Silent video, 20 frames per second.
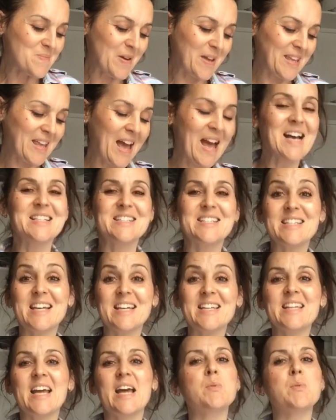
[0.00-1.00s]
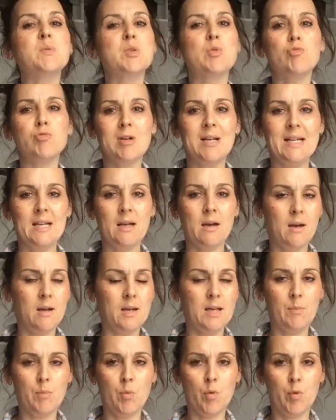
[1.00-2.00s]
But yeah, Sunday it was a really
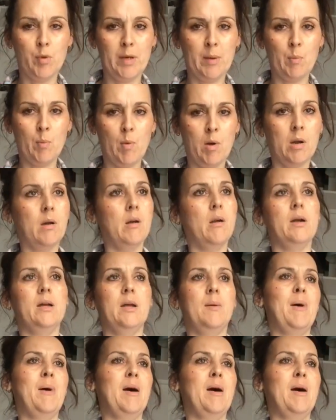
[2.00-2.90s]
early morning one, like